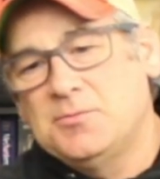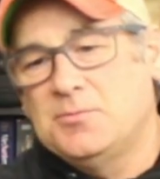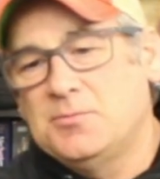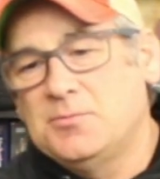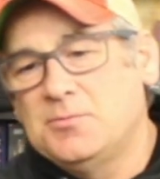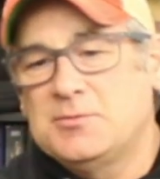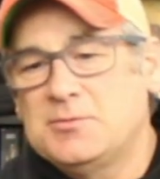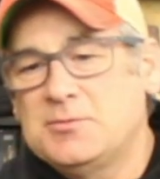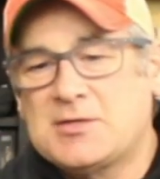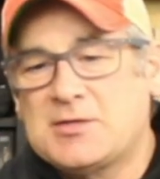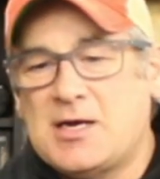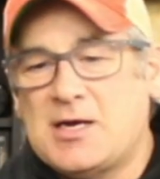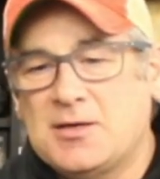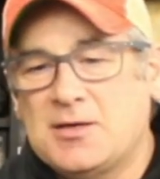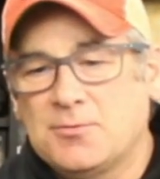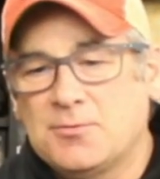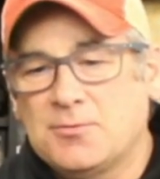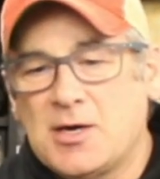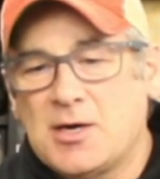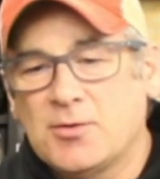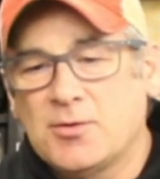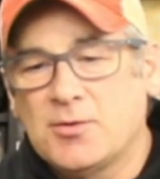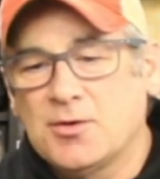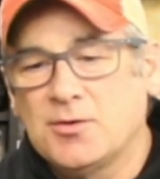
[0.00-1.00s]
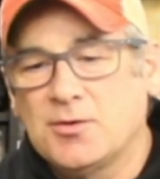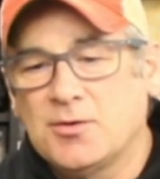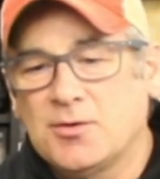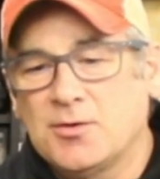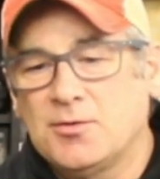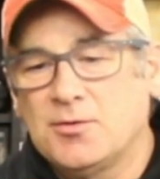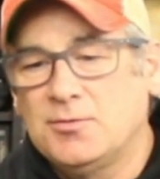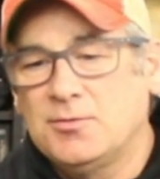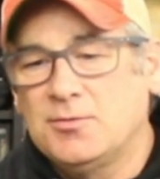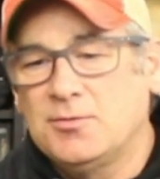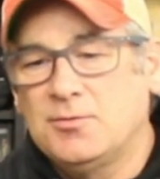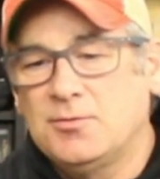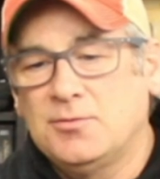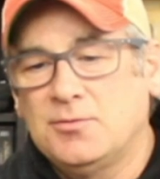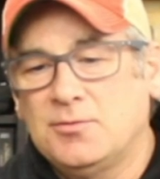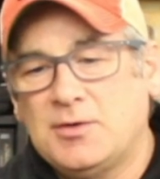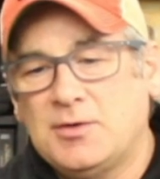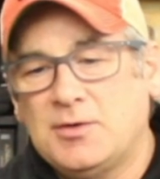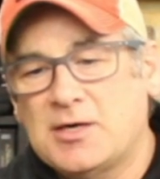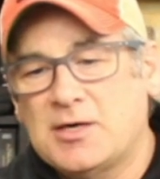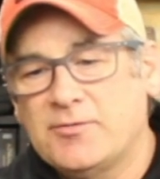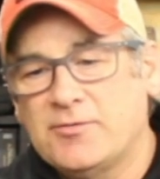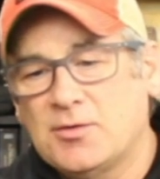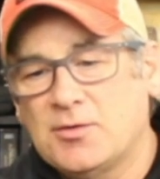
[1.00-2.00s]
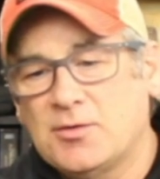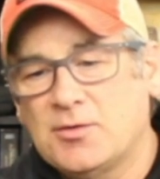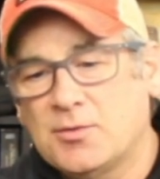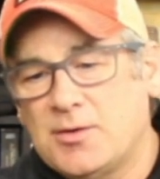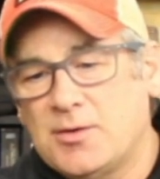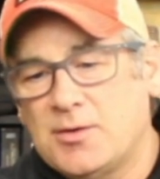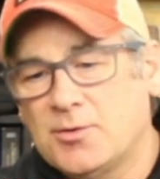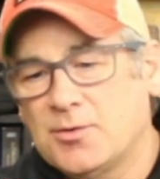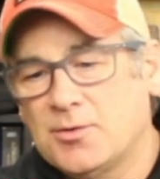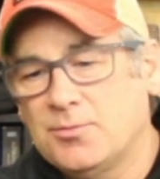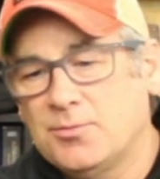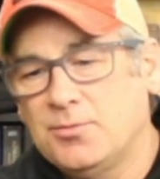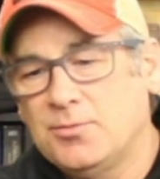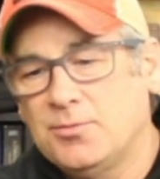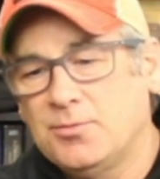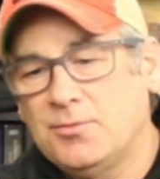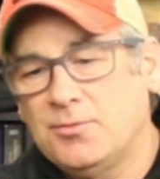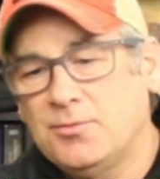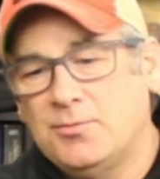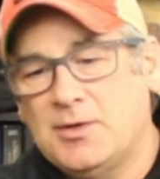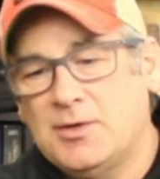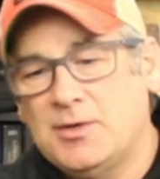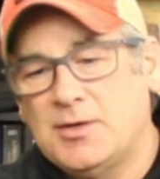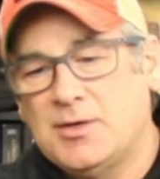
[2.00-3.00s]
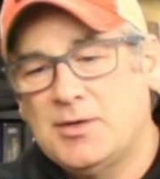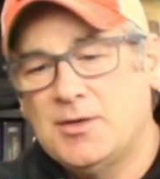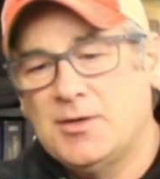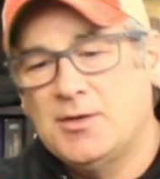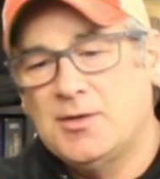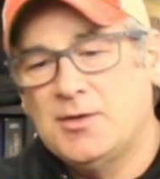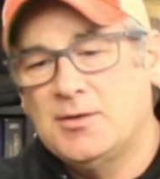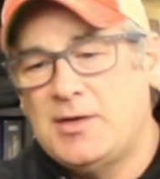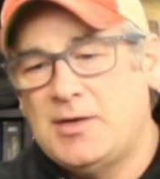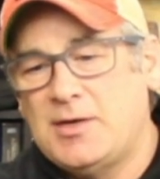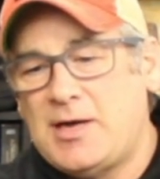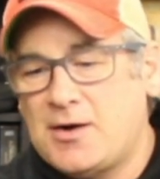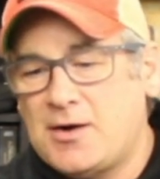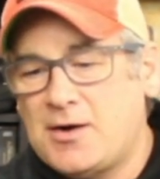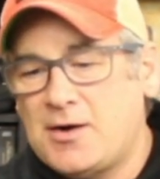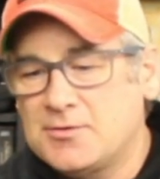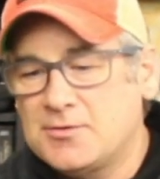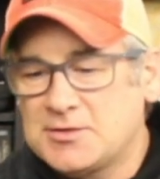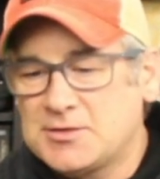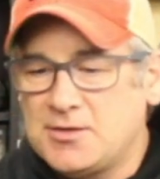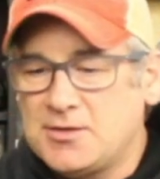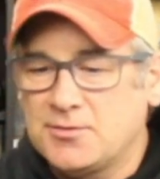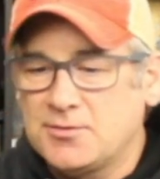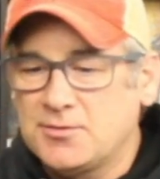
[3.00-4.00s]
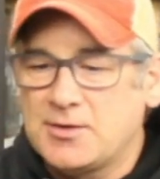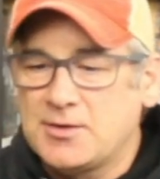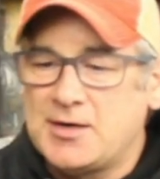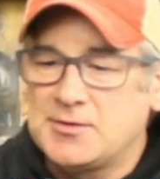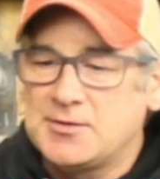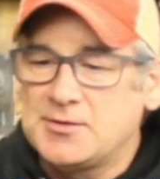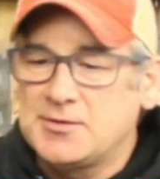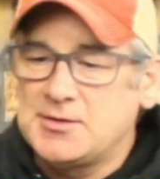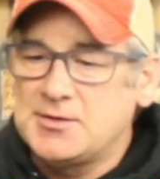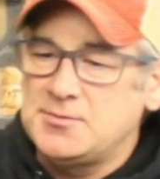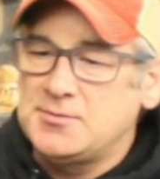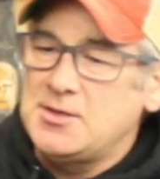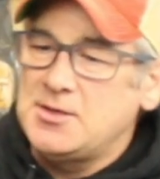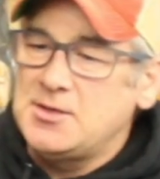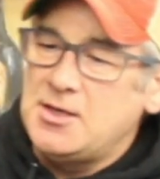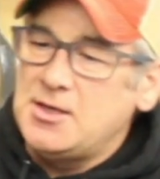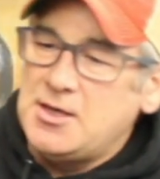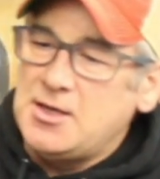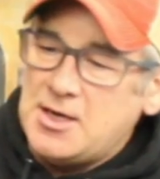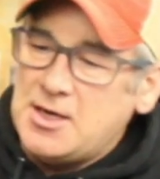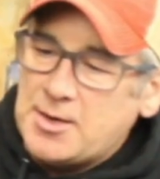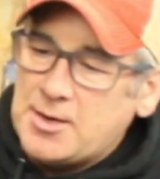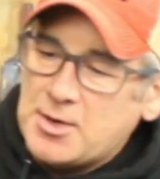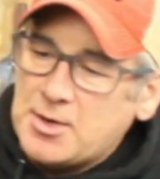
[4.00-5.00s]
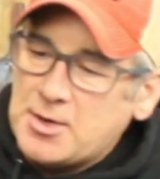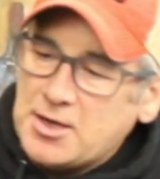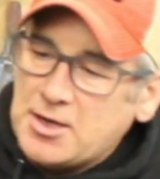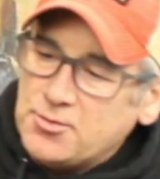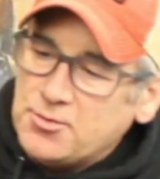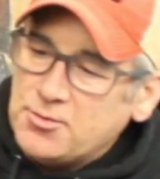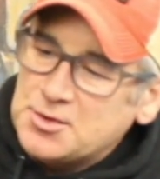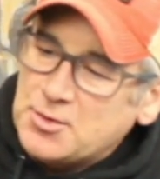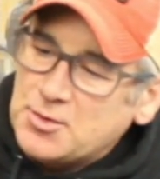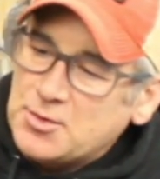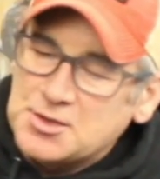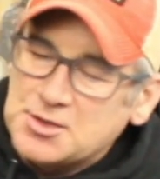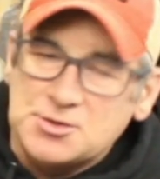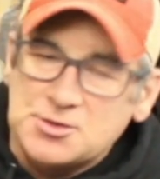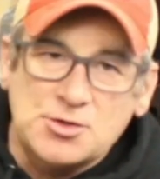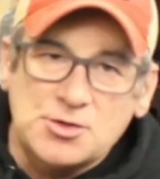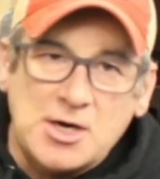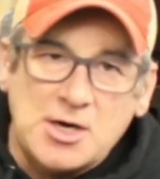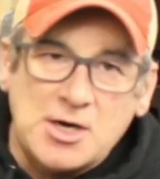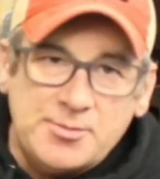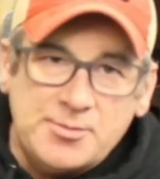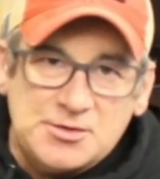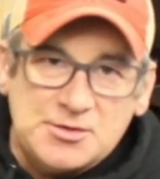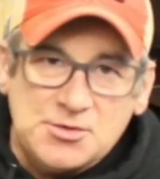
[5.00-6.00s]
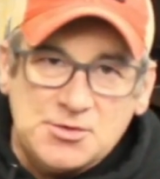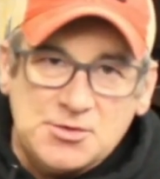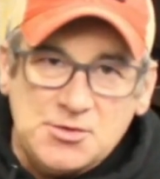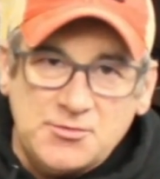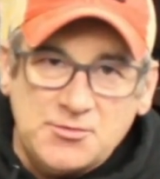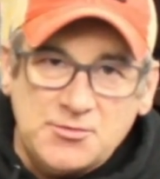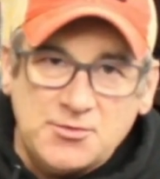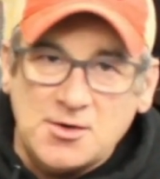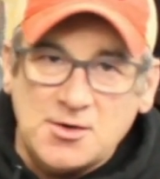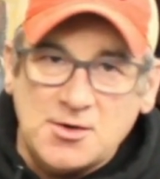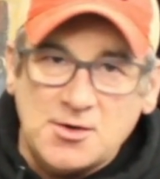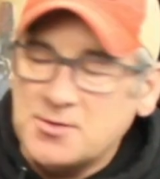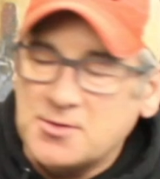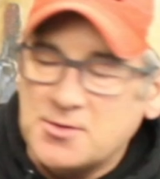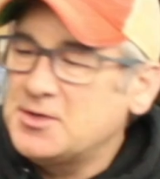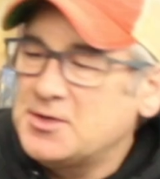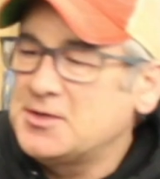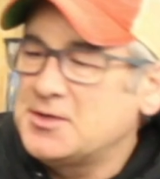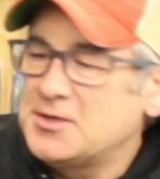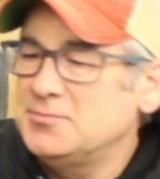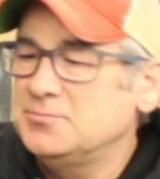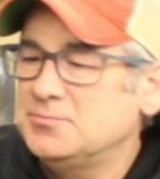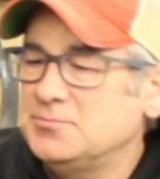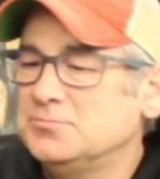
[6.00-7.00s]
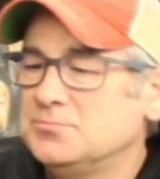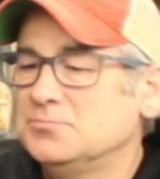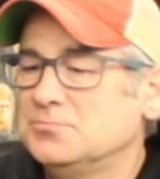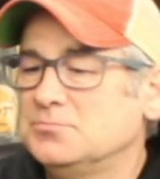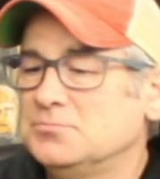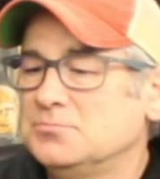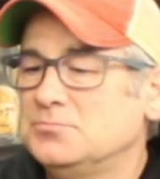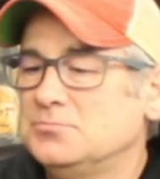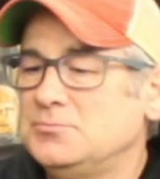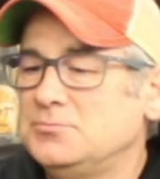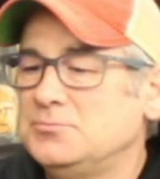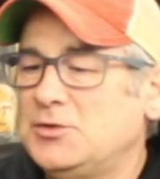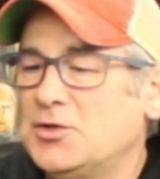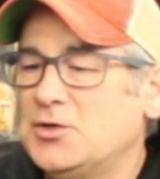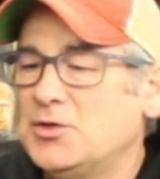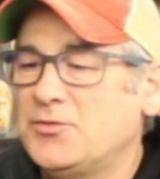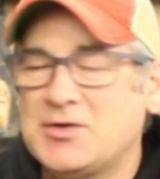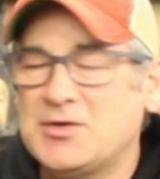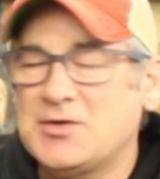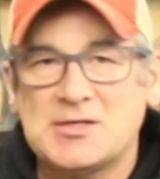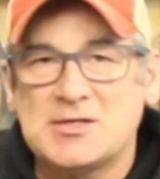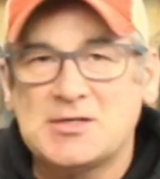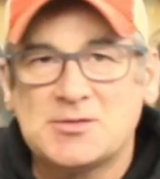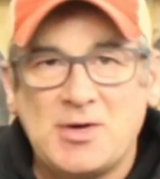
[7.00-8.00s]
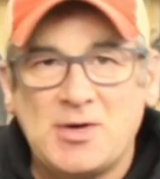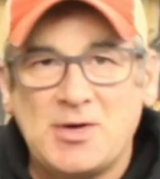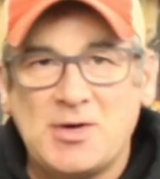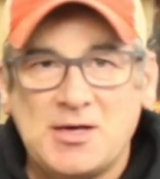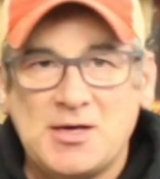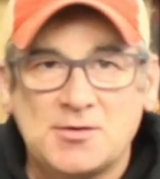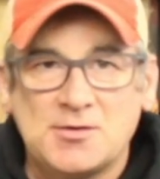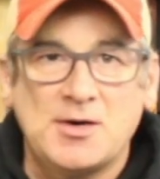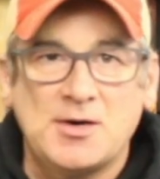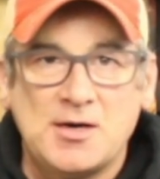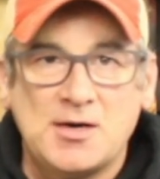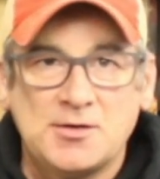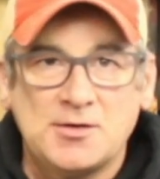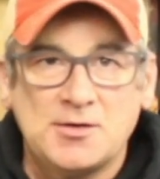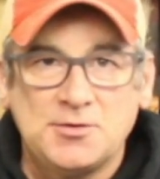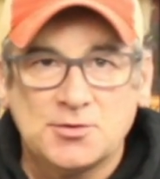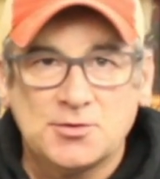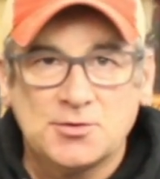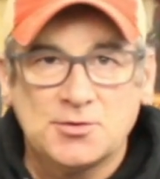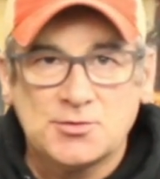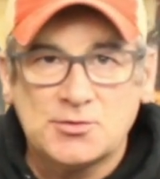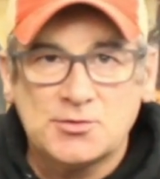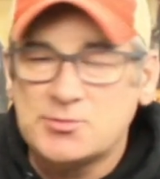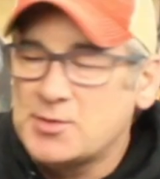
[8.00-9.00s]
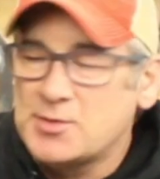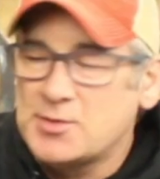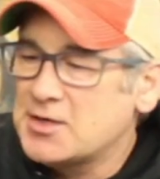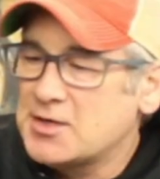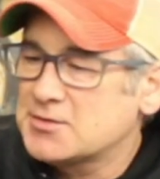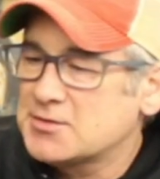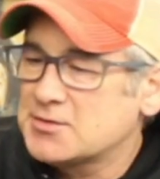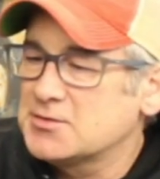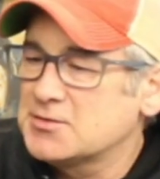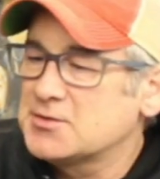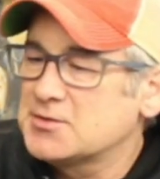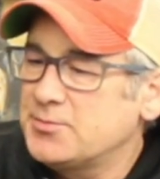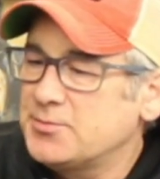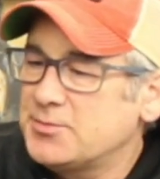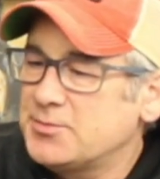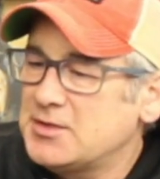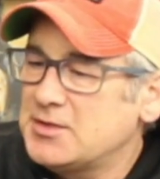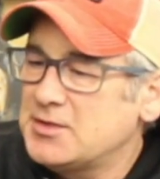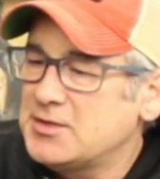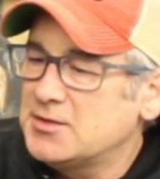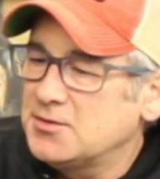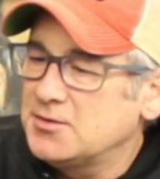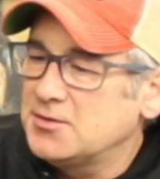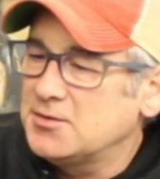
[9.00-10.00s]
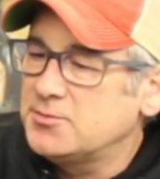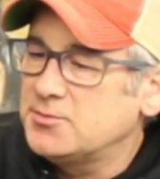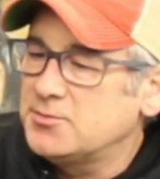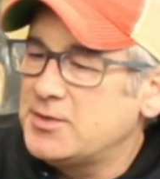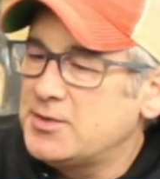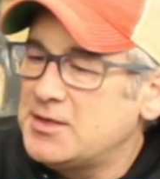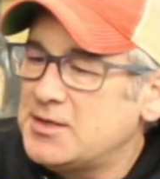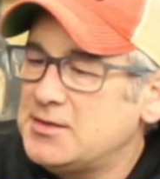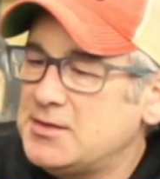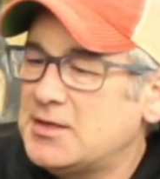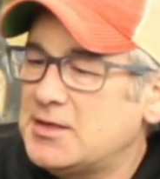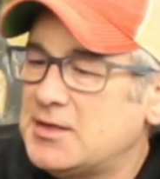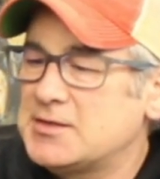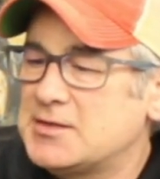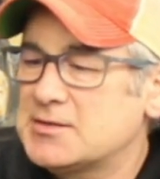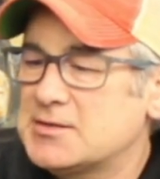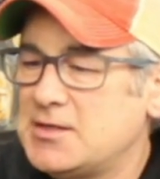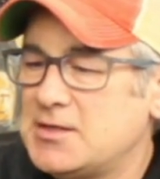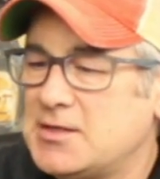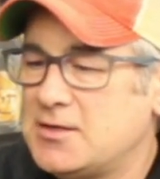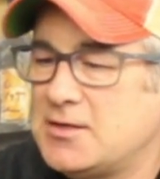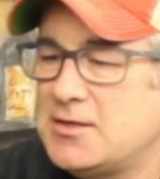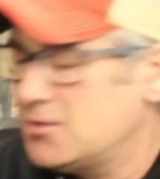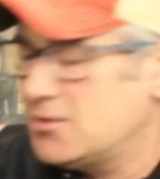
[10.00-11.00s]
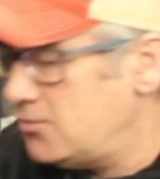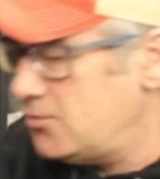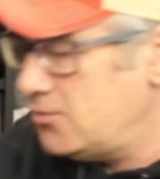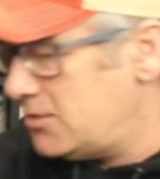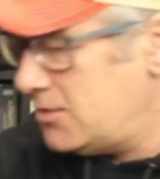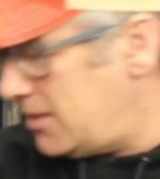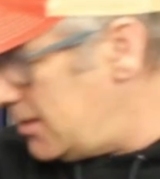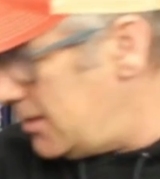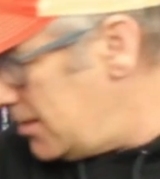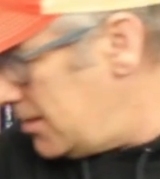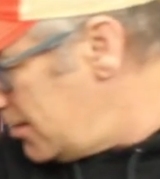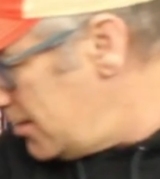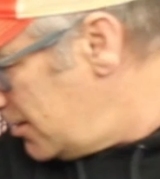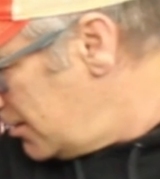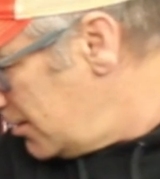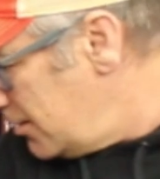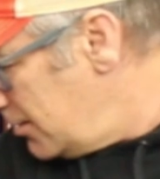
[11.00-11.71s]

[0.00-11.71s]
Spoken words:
it's got a rubber, kind of a rubber housing around it. I probably wouldn't want to drop it too far, but if it gets banged around in your toolbox or something a little bit, I'd say it's okay.